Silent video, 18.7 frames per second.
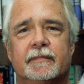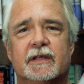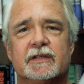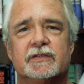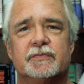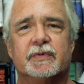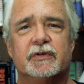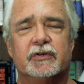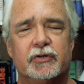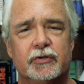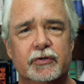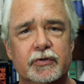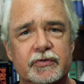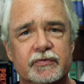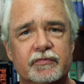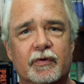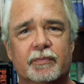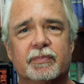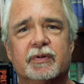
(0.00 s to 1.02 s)
it's been
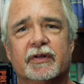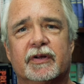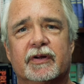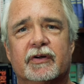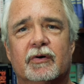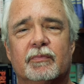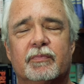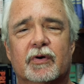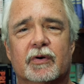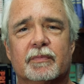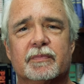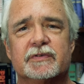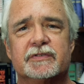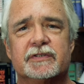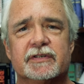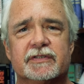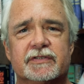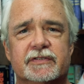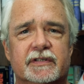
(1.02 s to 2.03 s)
used for political
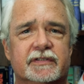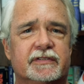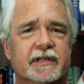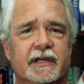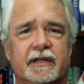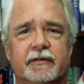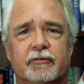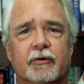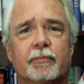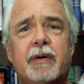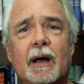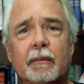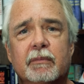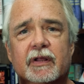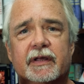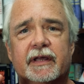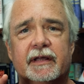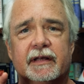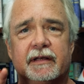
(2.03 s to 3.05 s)
purposes. It's a
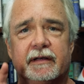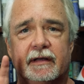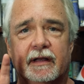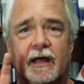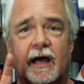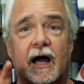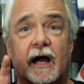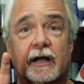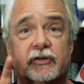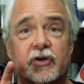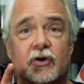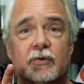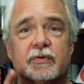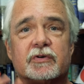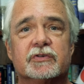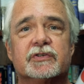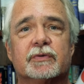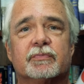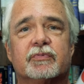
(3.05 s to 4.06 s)
Republican
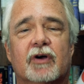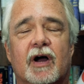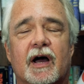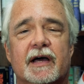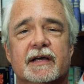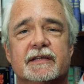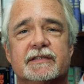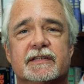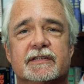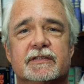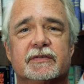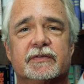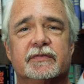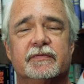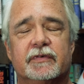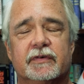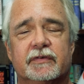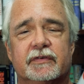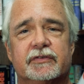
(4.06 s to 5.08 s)
October surprise, as
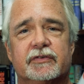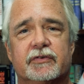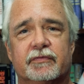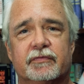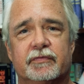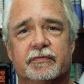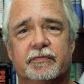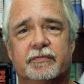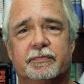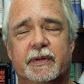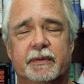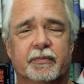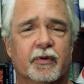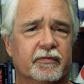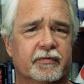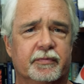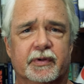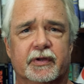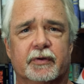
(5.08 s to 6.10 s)

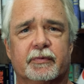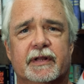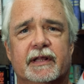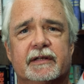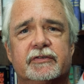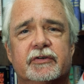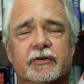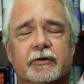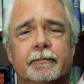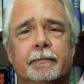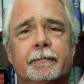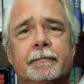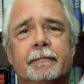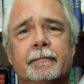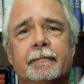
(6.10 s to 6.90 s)
people are familiar with that term.